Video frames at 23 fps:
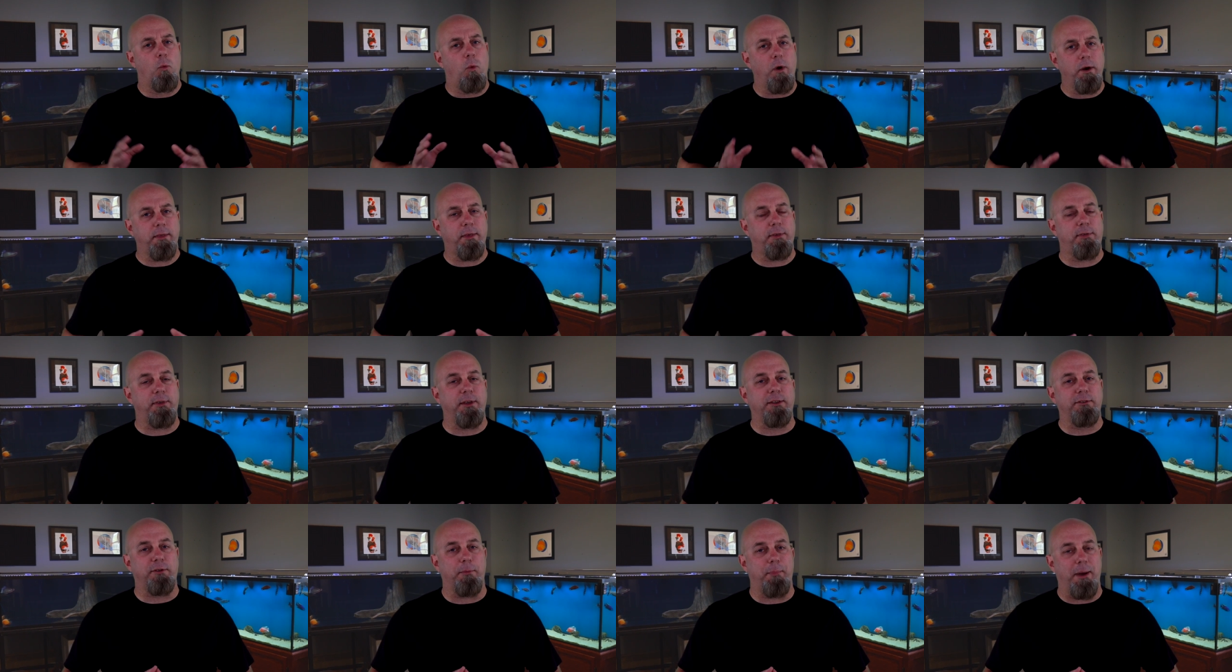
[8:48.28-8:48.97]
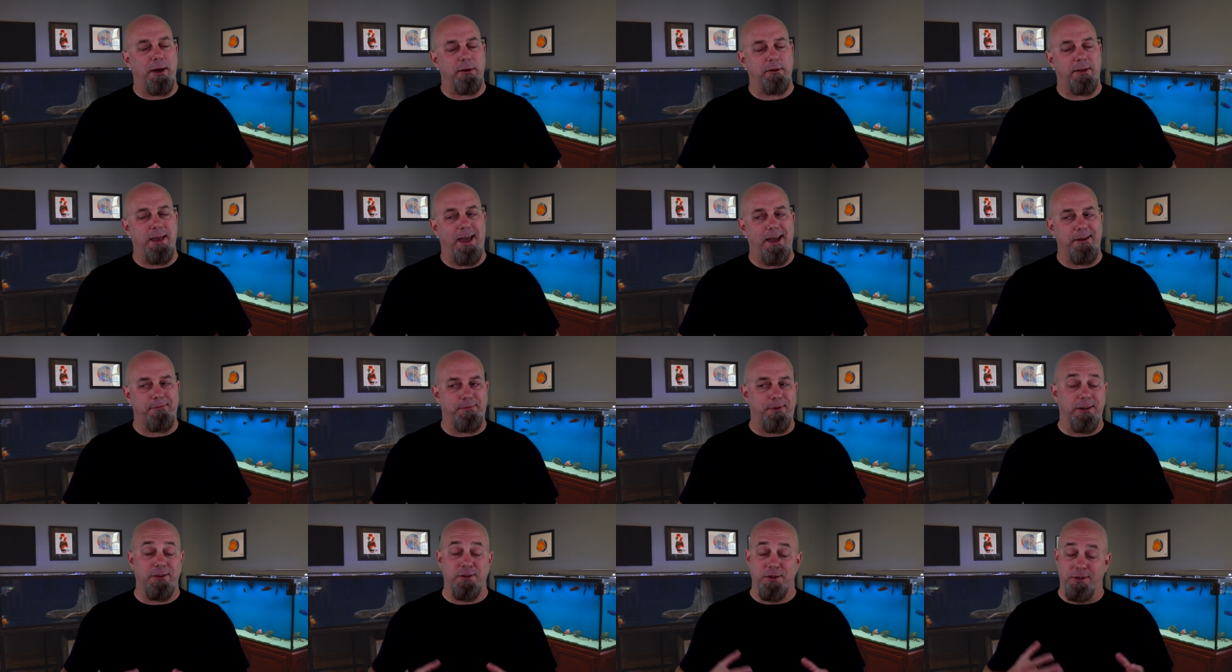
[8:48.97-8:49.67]
One of the things about
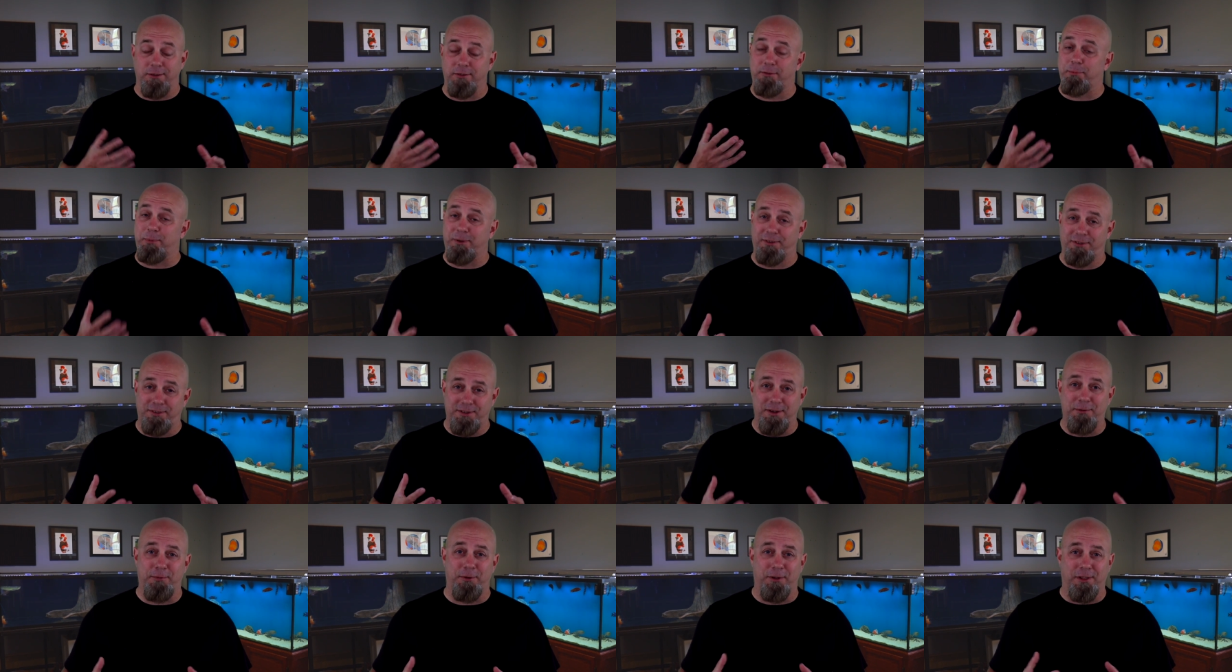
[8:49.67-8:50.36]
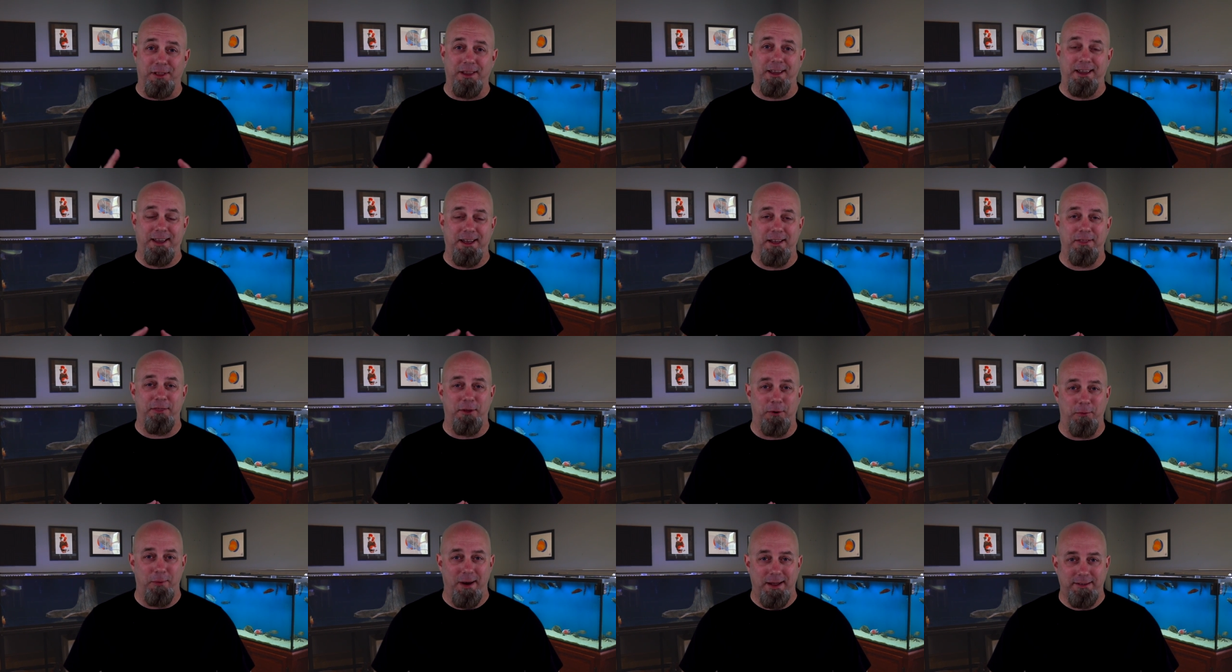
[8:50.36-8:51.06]
catfish, and specifically
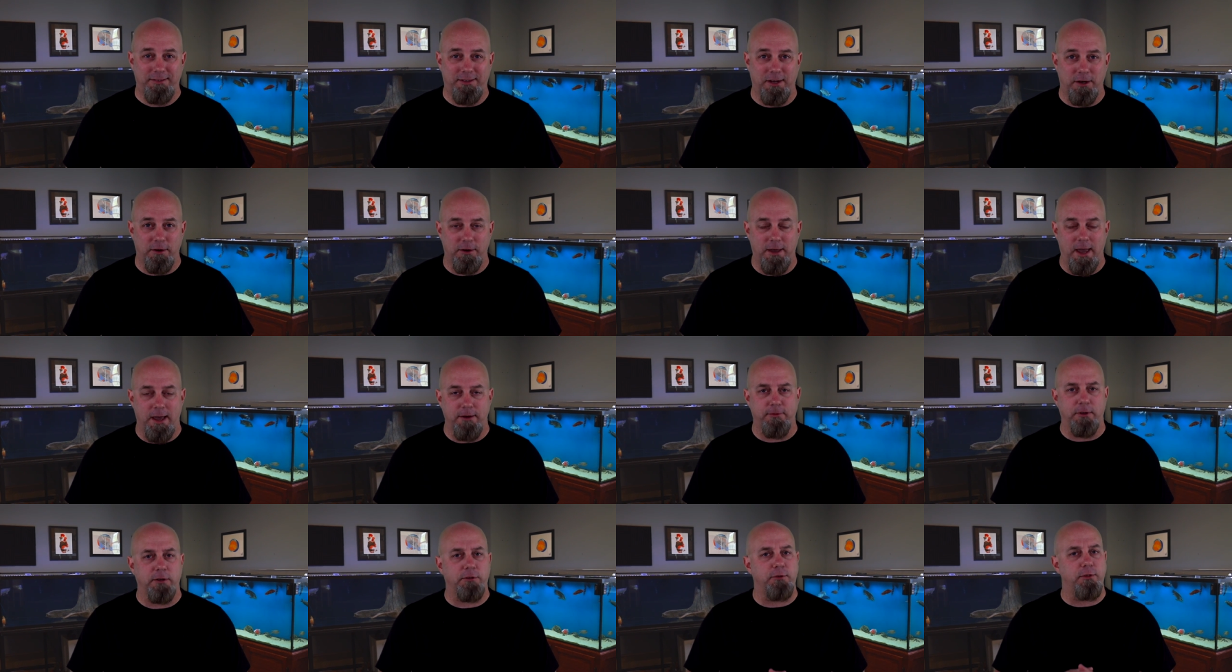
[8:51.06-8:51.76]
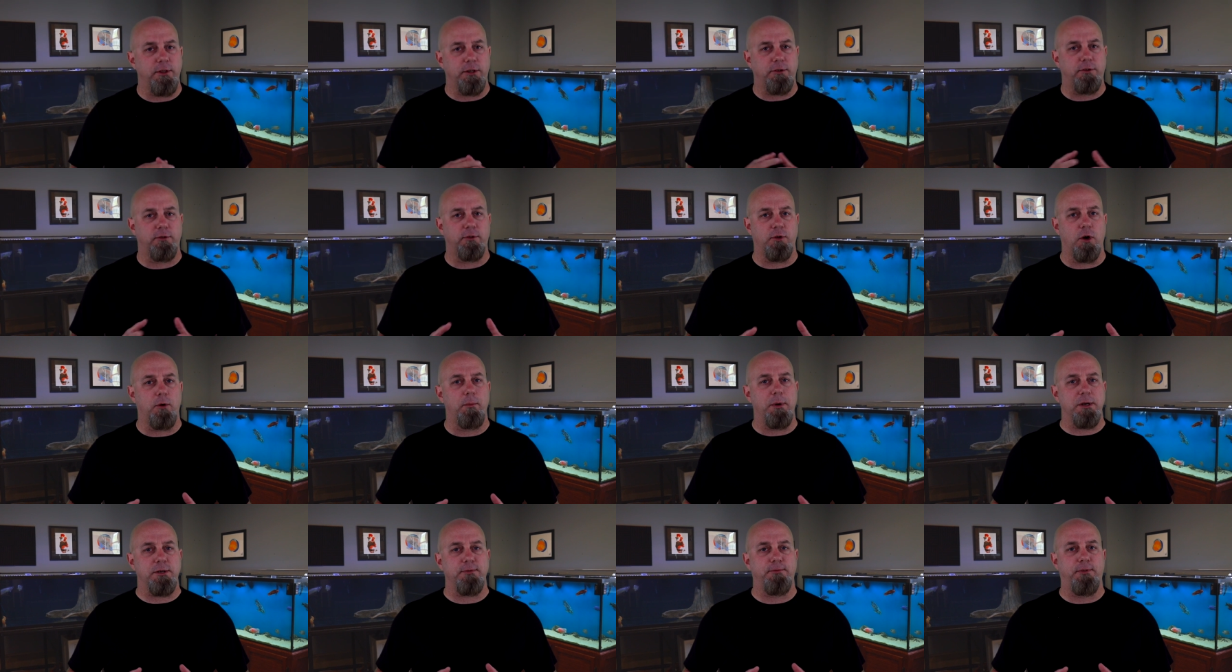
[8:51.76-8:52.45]
the red-tailed catfish that's so
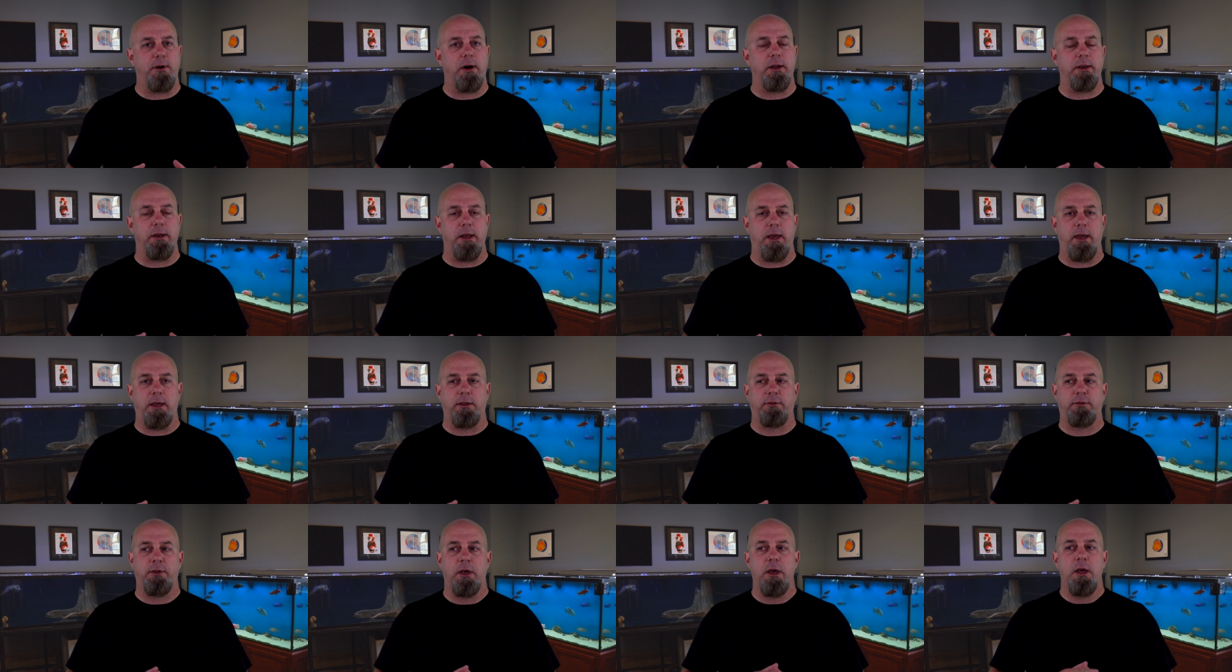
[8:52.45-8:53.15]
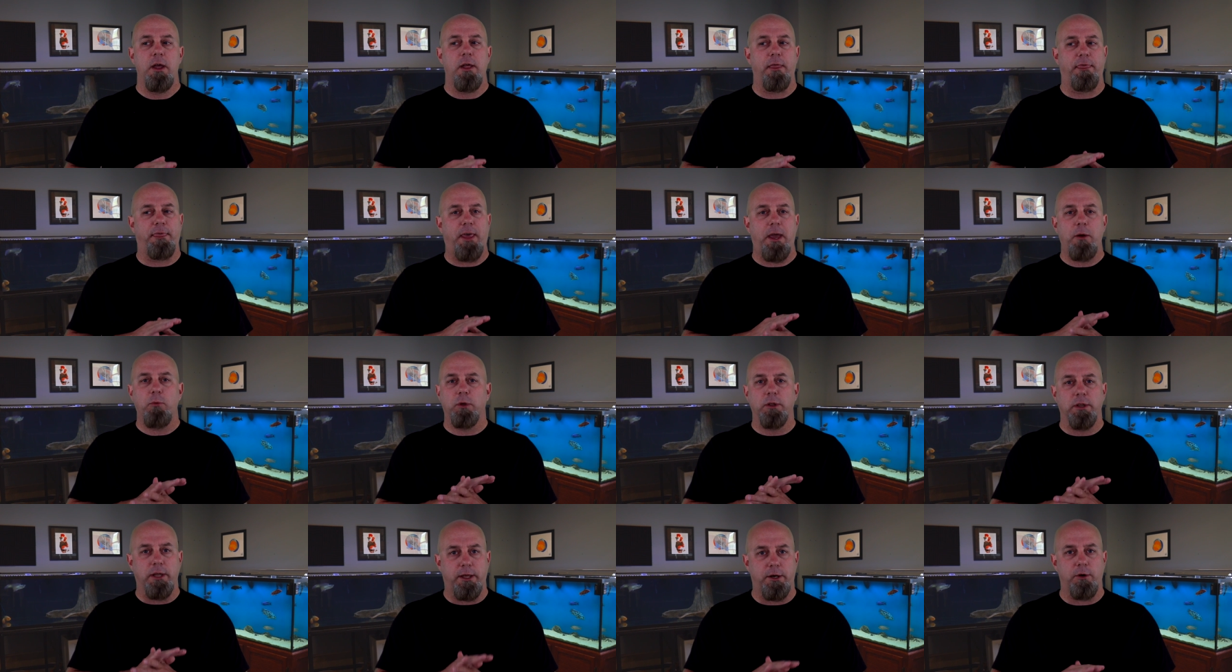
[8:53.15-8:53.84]
much fun, is they
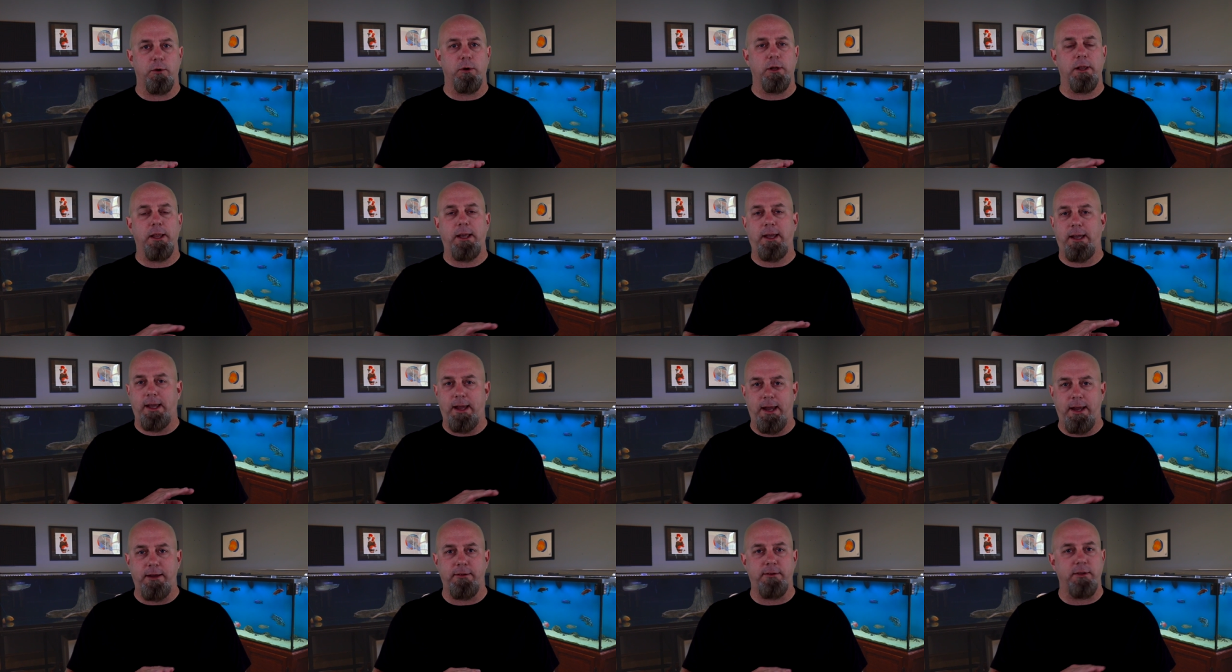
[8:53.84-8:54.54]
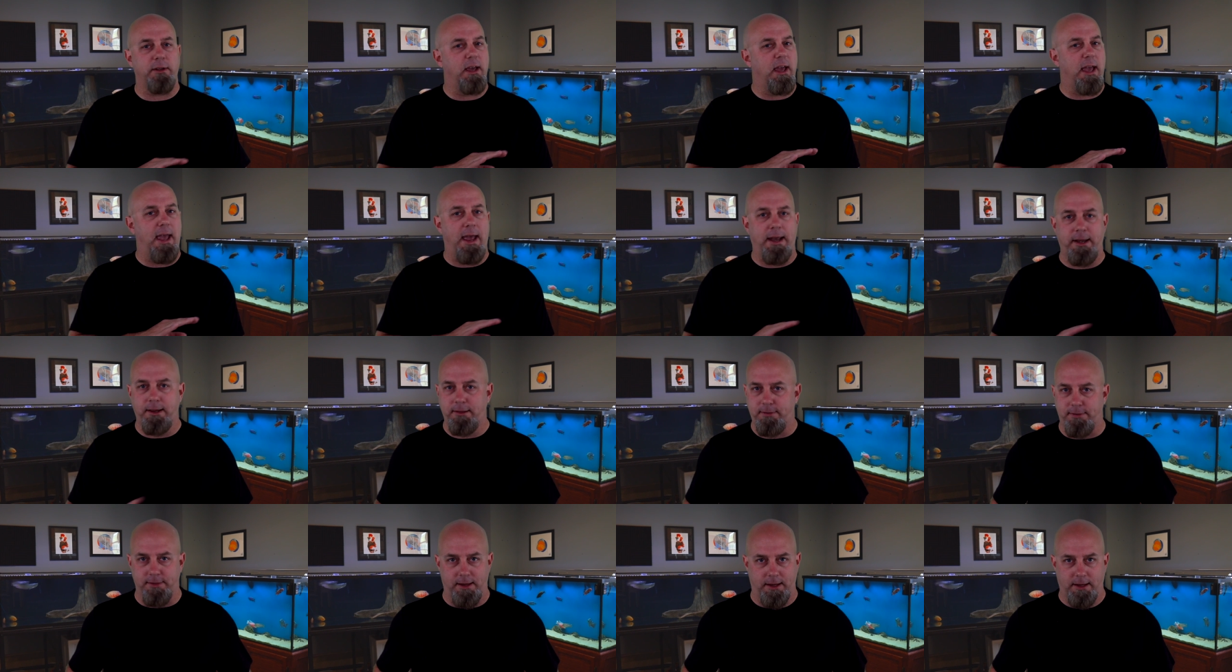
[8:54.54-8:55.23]
will literally eat
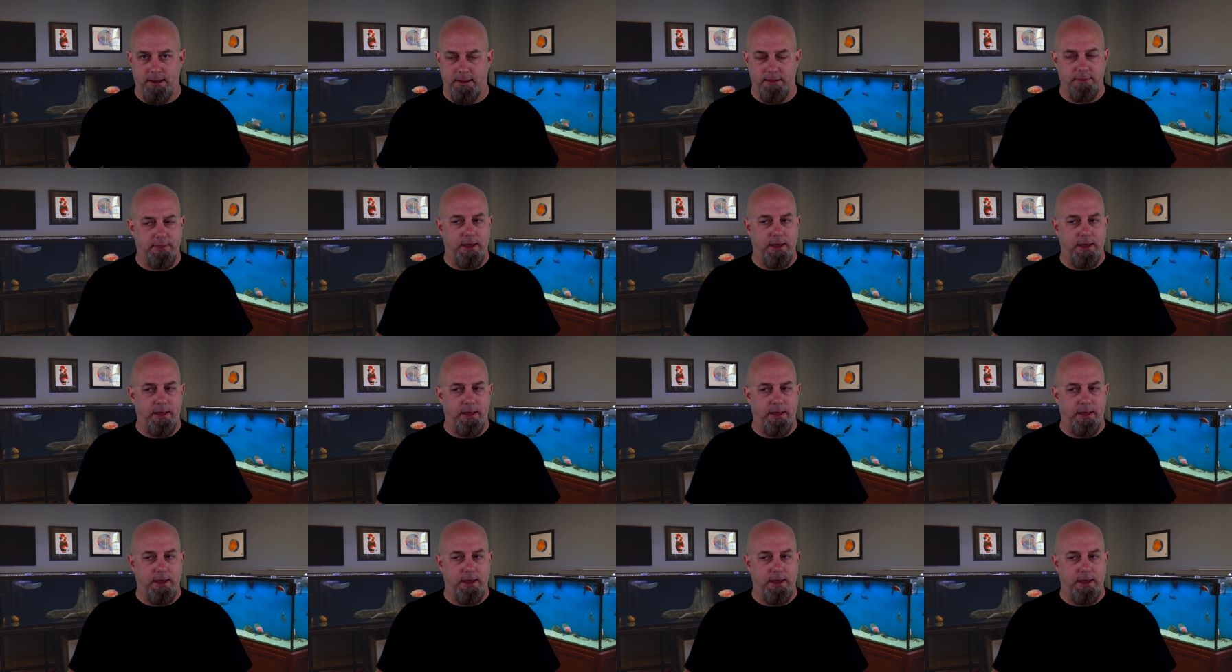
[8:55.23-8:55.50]
anything.